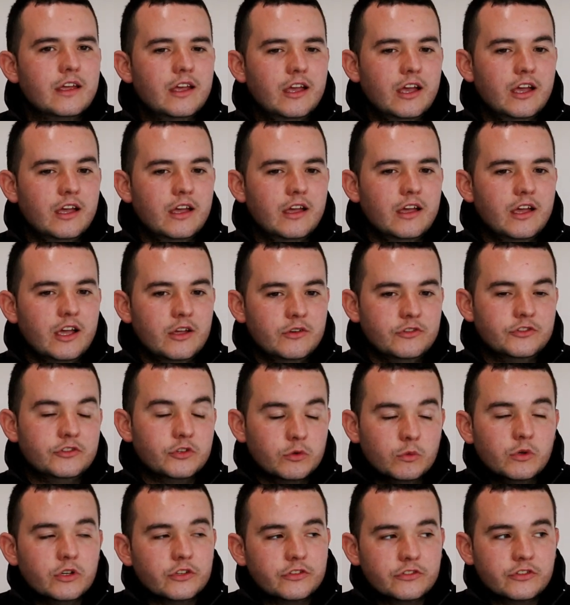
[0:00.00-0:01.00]
and
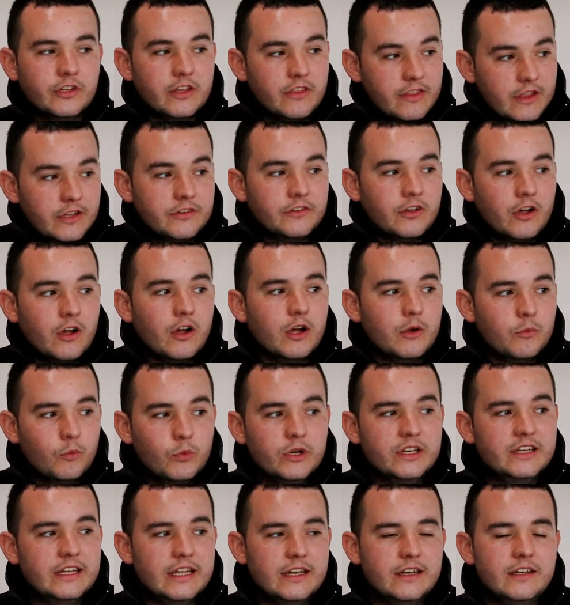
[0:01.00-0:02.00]
to us at that time
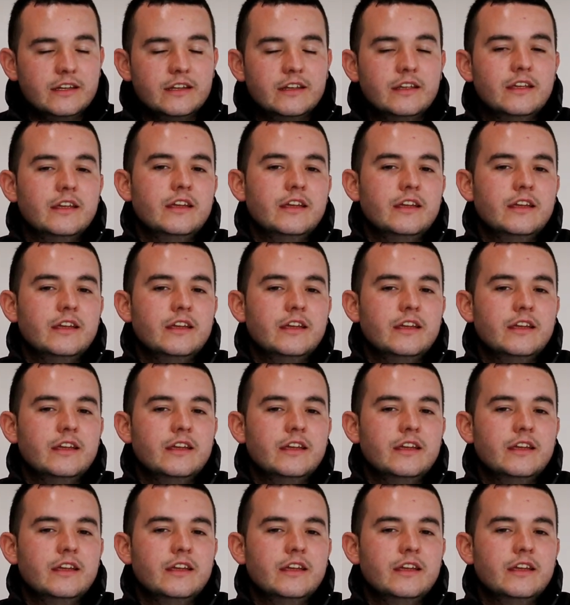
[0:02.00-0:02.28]
we did.